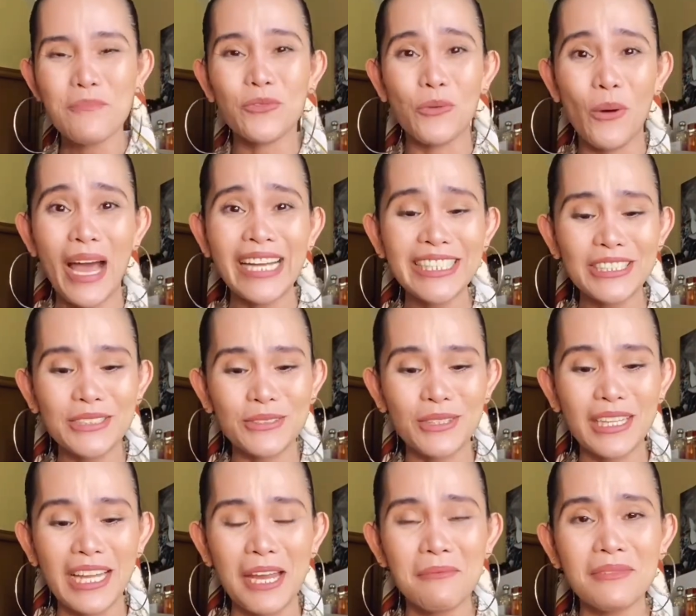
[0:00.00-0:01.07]
Do I need to
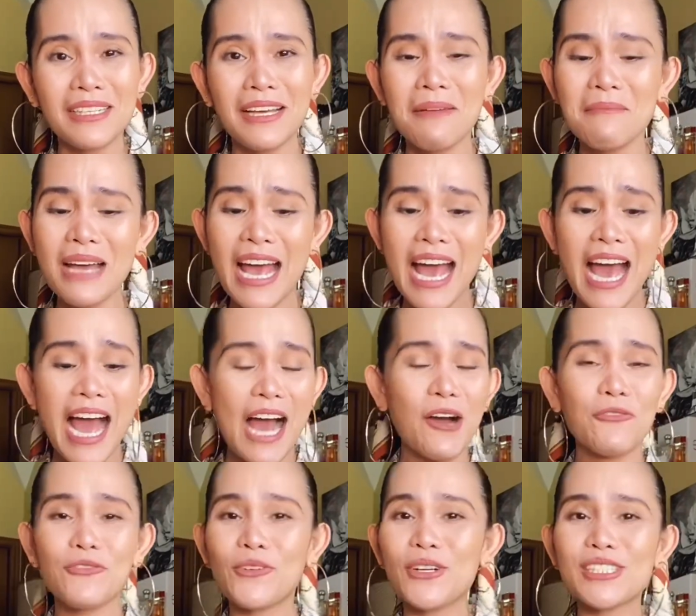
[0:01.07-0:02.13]
claim them?
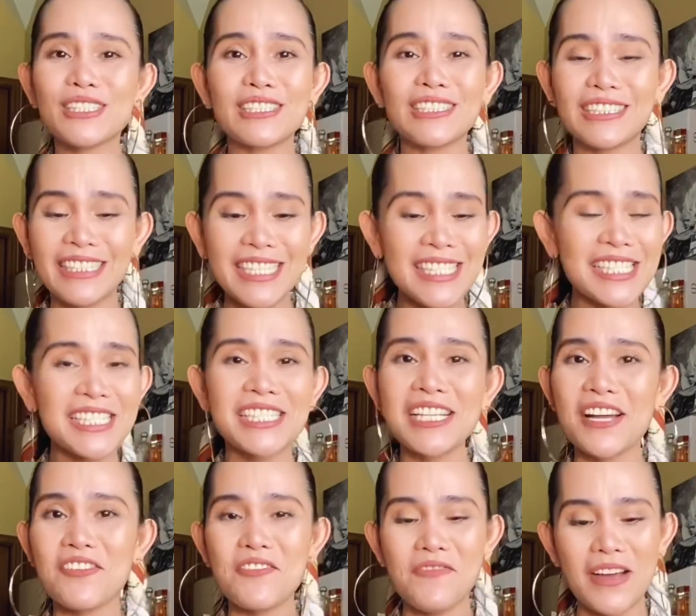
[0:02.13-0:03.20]
Of course, this is
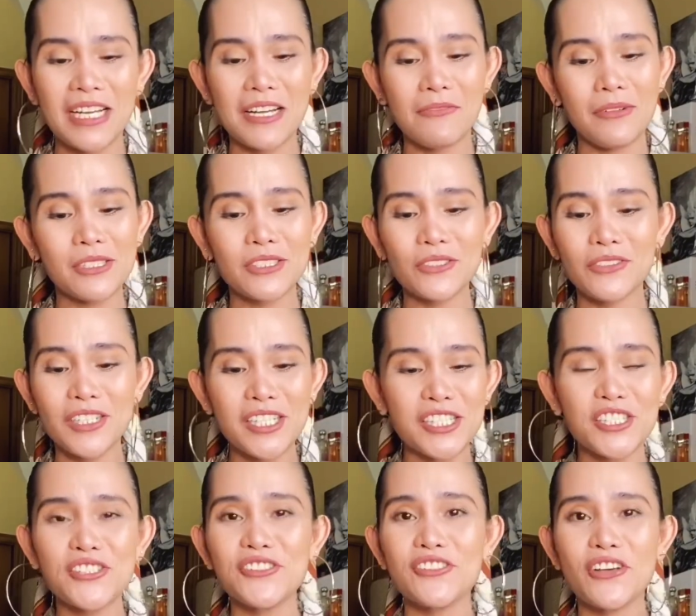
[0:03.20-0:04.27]
not refundable, so there
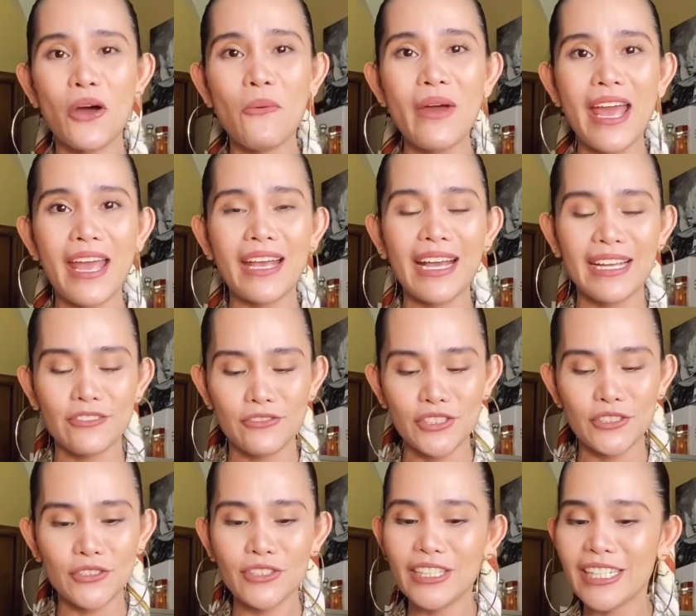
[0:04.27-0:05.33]
is no way I can
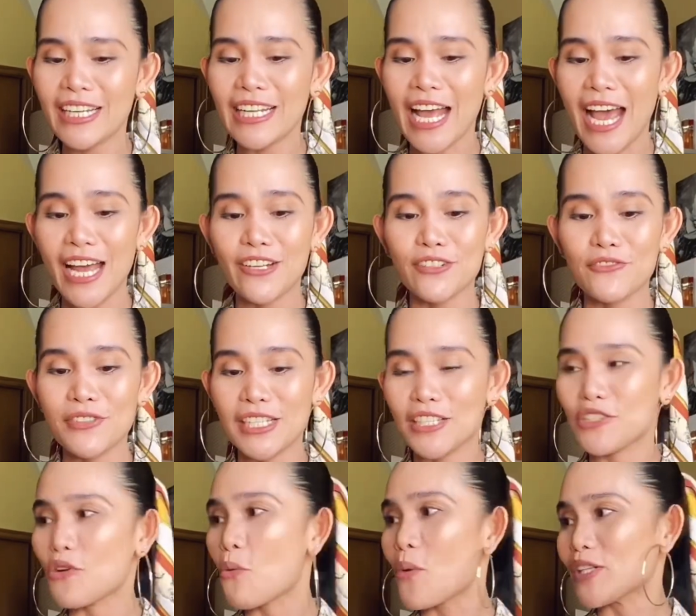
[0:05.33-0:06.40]
return it. I don't really
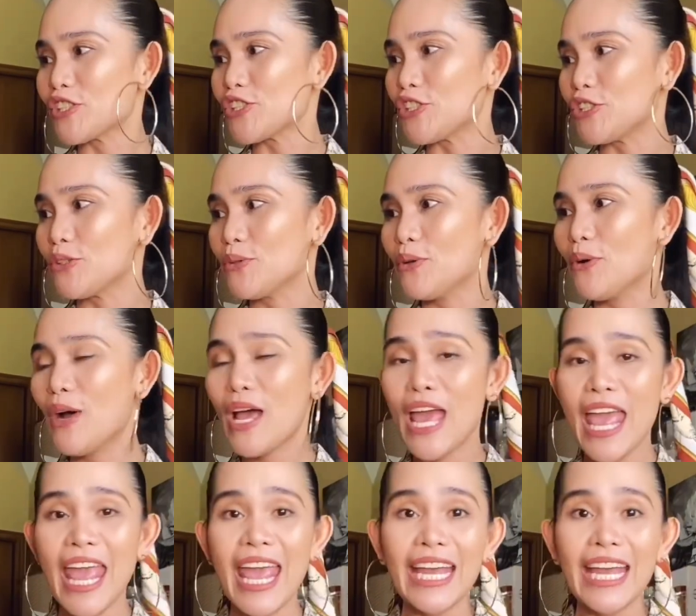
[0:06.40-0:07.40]
know what to do, and